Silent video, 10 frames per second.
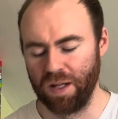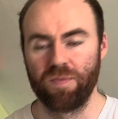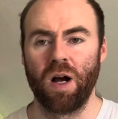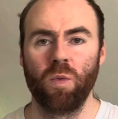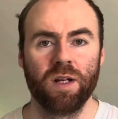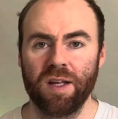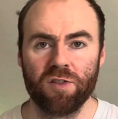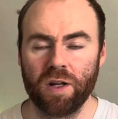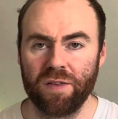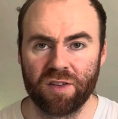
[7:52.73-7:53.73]

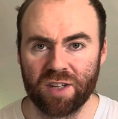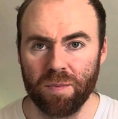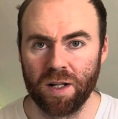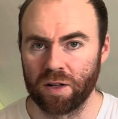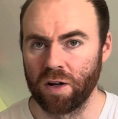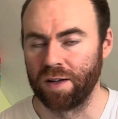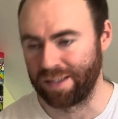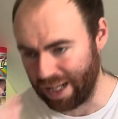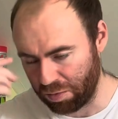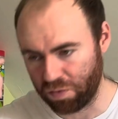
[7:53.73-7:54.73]
not even a stimulant, guys.
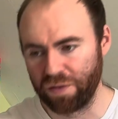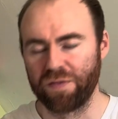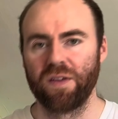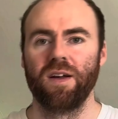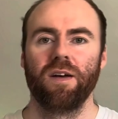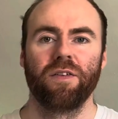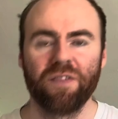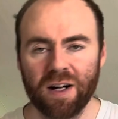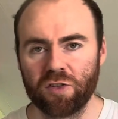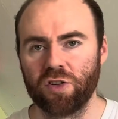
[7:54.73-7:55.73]
It helps with
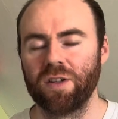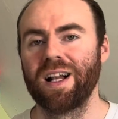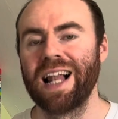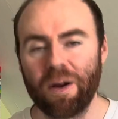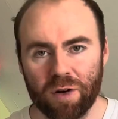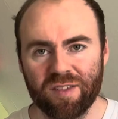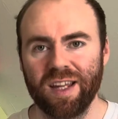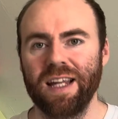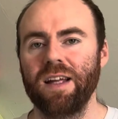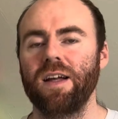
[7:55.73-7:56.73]
function,
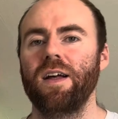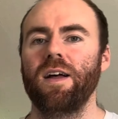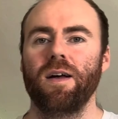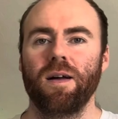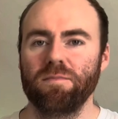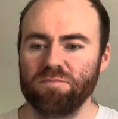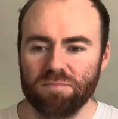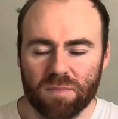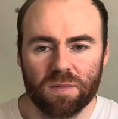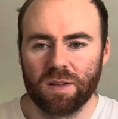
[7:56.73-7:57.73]
clarity,
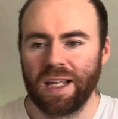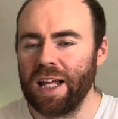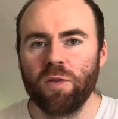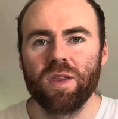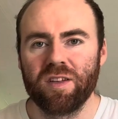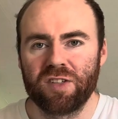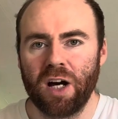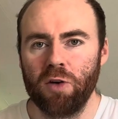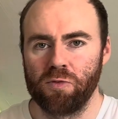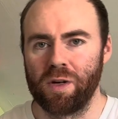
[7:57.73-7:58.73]
getting you in the
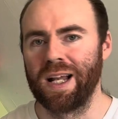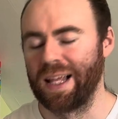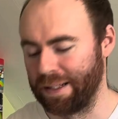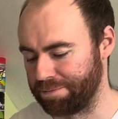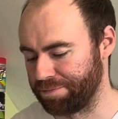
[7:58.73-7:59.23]
zone, really.